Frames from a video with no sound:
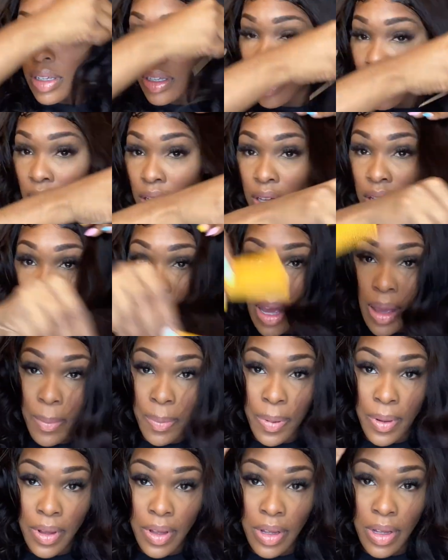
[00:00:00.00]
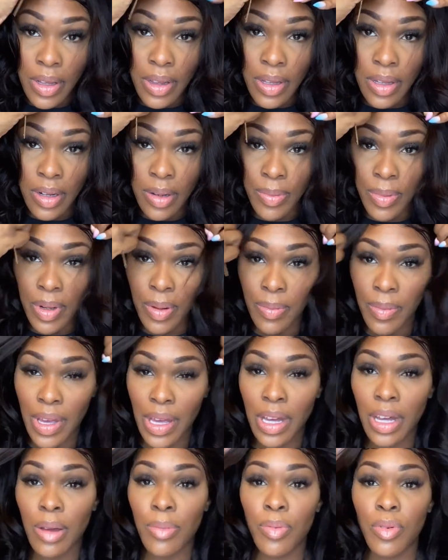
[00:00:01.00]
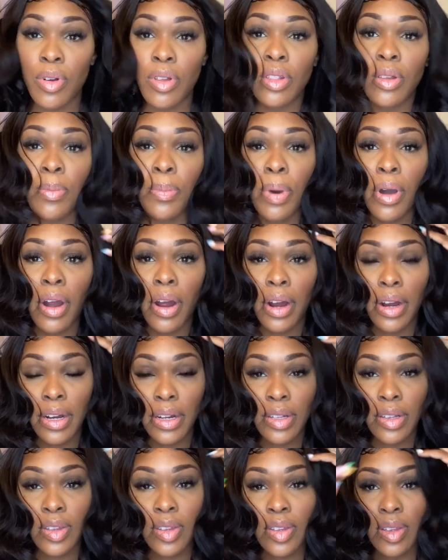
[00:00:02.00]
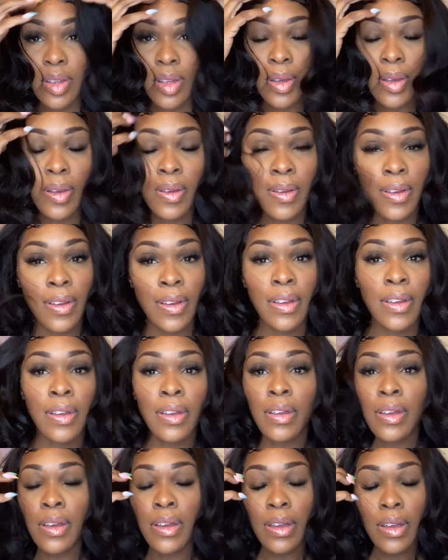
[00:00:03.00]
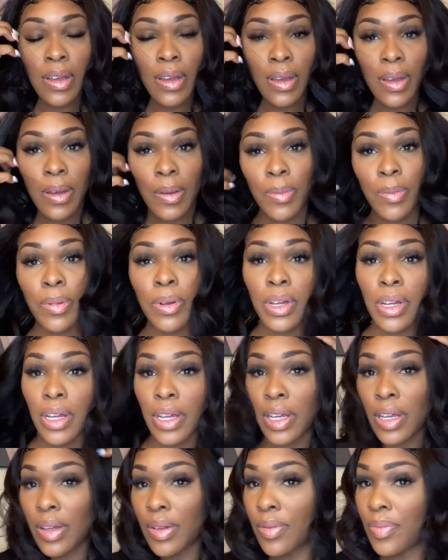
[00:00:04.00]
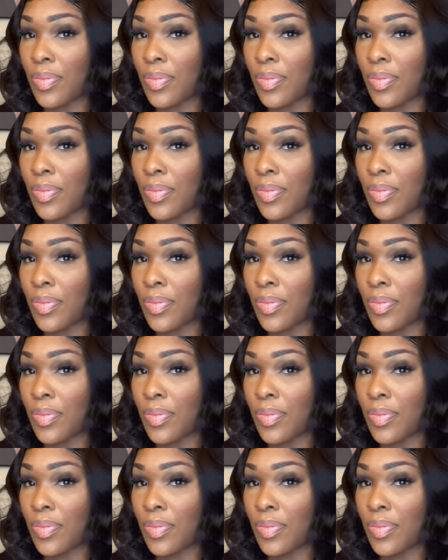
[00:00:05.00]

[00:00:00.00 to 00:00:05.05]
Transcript: Yeah, I put a little bit of makeup on the parts But